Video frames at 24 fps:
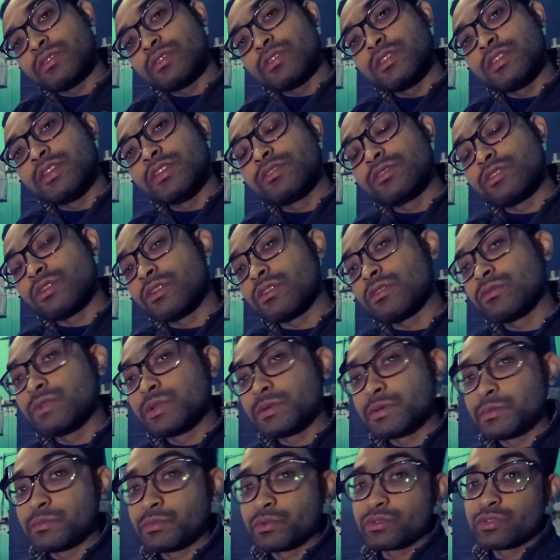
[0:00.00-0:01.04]
These all will
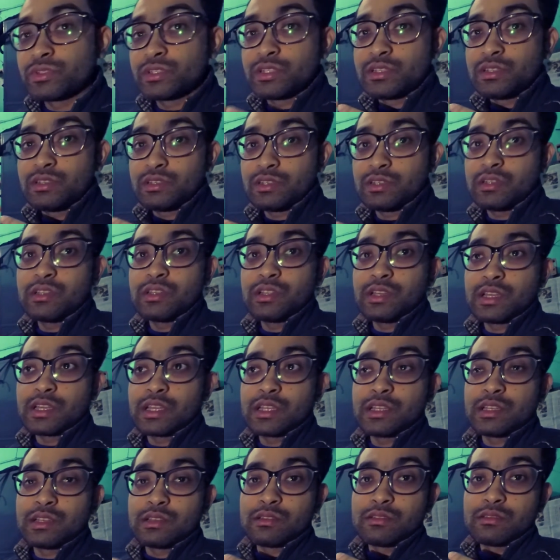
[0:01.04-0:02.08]
be posted
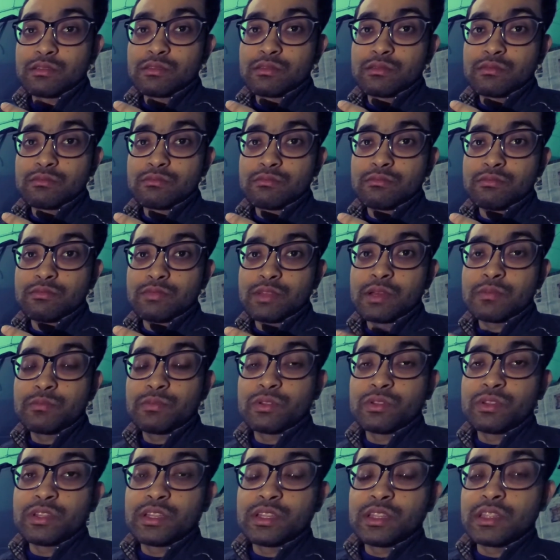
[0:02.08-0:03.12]
and
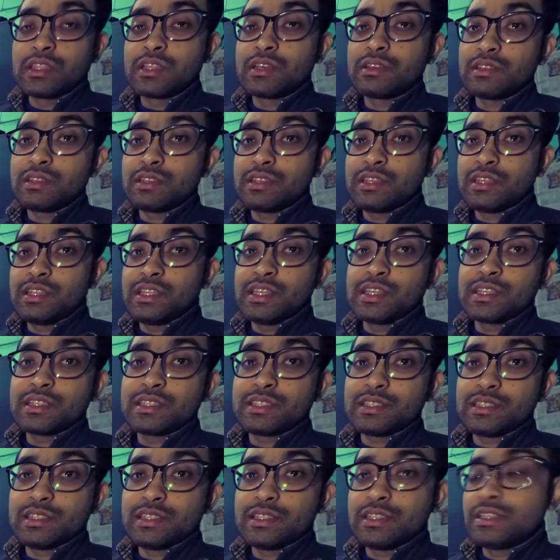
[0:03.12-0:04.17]
uploaded in the
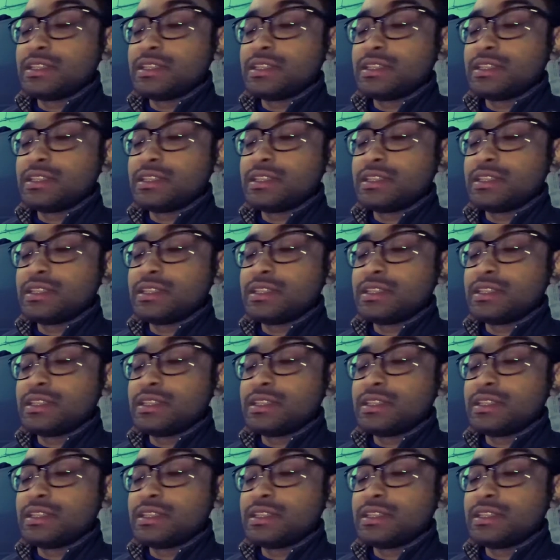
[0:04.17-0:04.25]
TST